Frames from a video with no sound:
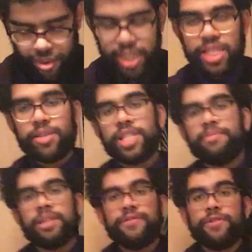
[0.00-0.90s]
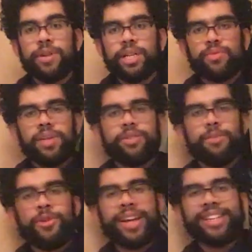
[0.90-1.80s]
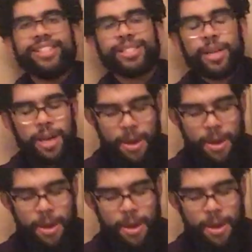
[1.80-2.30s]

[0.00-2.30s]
and you can still get that button through it. It's really quite miraculous.